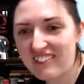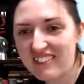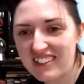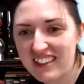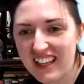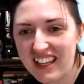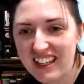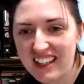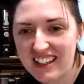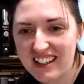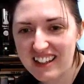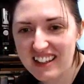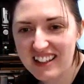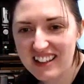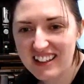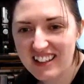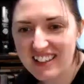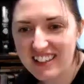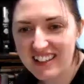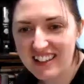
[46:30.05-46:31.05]
like,
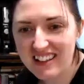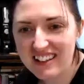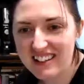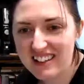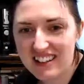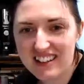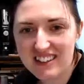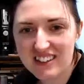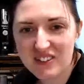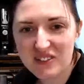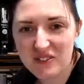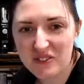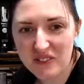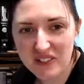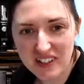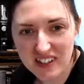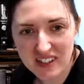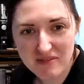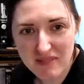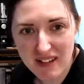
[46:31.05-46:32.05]
does it
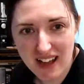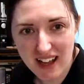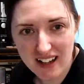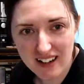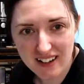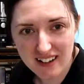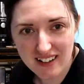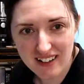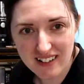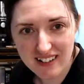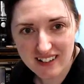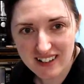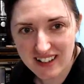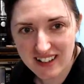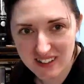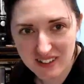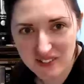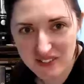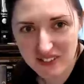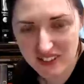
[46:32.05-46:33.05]
really matter?
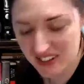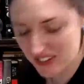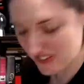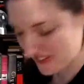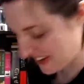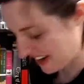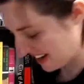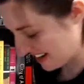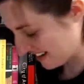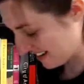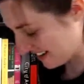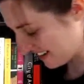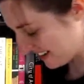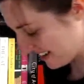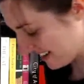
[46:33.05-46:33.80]
Does it really matter?